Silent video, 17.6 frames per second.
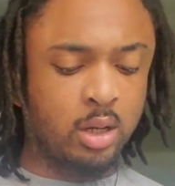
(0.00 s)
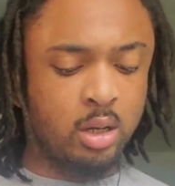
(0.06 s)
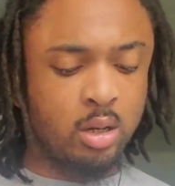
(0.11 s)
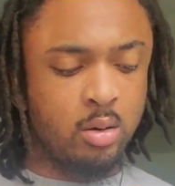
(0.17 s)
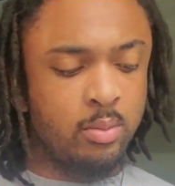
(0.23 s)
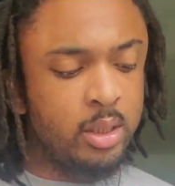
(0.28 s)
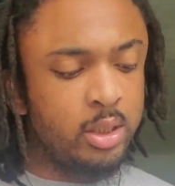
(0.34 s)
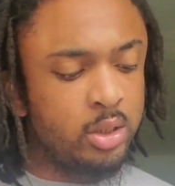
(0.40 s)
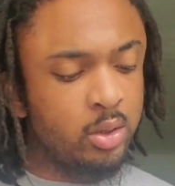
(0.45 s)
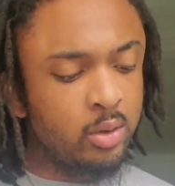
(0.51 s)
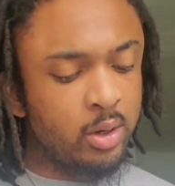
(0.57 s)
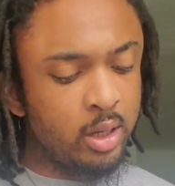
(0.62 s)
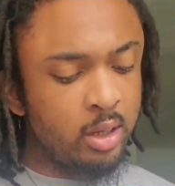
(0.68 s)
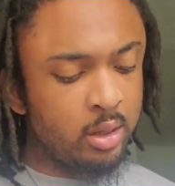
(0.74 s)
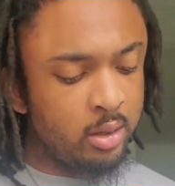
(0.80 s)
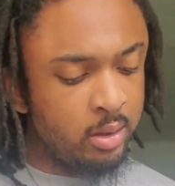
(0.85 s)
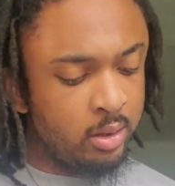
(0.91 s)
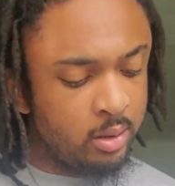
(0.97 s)
no mystery.
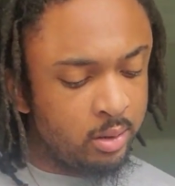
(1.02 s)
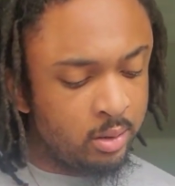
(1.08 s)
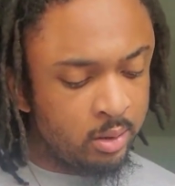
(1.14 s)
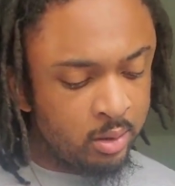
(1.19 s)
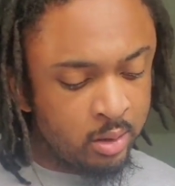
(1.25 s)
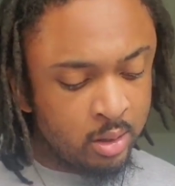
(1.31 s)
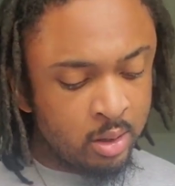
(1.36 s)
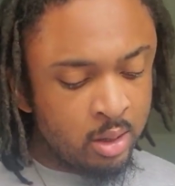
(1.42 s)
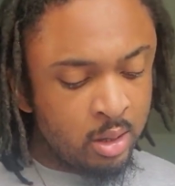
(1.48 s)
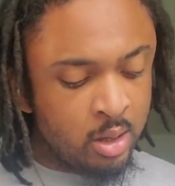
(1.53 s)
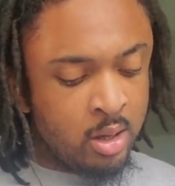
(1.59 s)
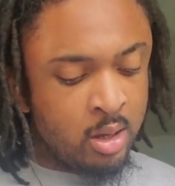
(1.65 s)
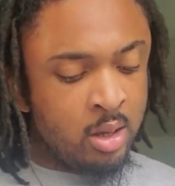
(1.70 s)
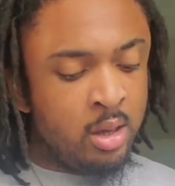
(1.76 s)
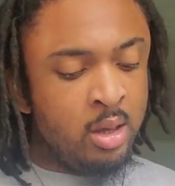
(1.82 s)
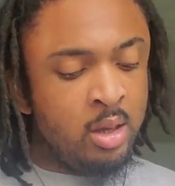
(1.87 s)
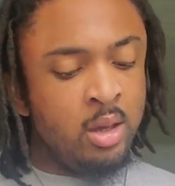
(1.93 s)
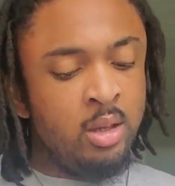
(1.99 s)

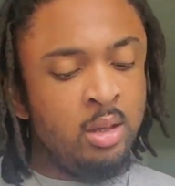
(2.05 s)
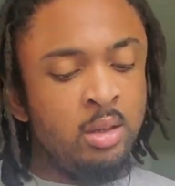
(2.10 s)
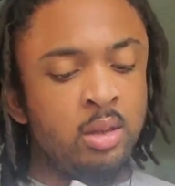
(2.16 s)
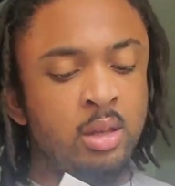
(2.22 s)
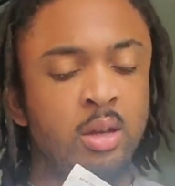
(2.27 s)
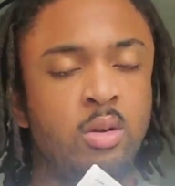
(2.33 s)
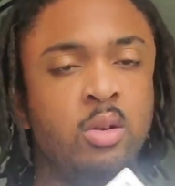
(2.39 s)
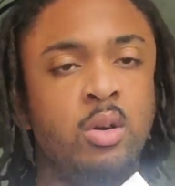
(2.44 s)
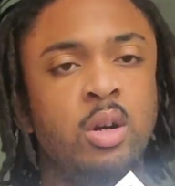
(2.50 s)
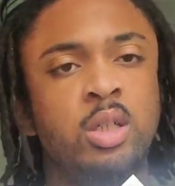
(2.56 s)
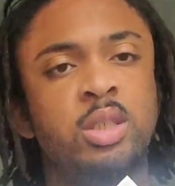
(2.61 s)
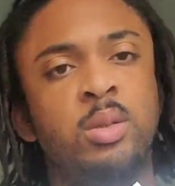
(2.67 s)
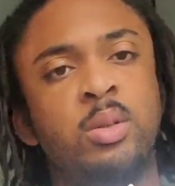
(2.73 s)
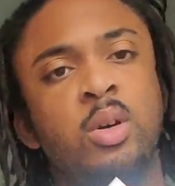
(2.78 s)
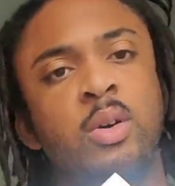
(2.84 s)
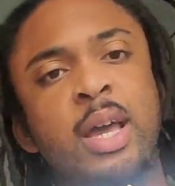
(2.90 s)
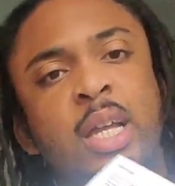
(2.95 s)
And of course, some little